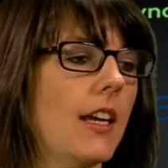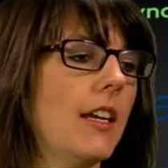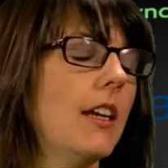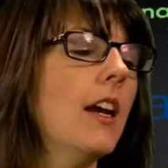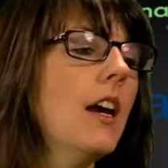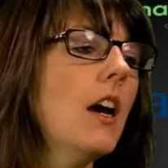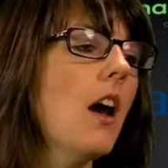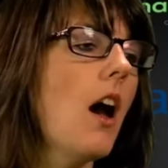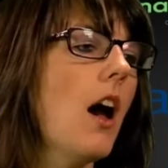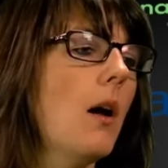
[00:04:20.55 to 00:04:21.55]
And
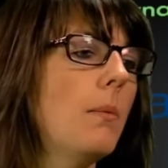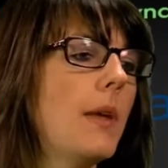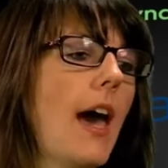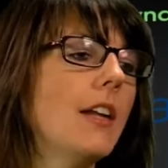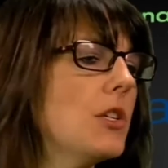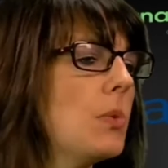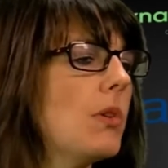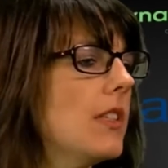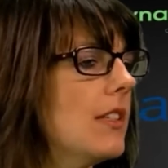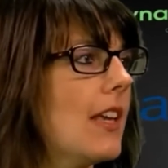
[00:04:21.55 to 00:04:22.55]
it just
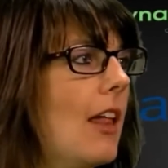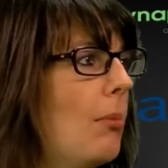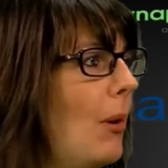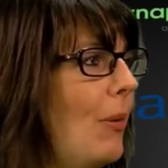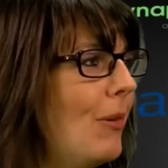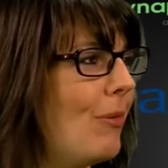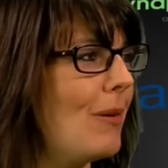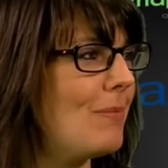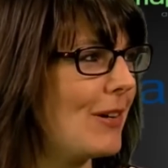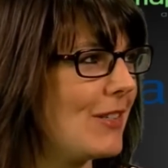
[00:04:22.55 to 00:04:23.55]
wasn't scalable with
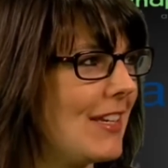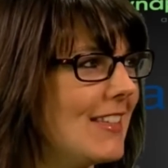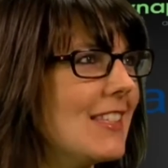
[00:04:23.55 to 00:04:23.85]
one person.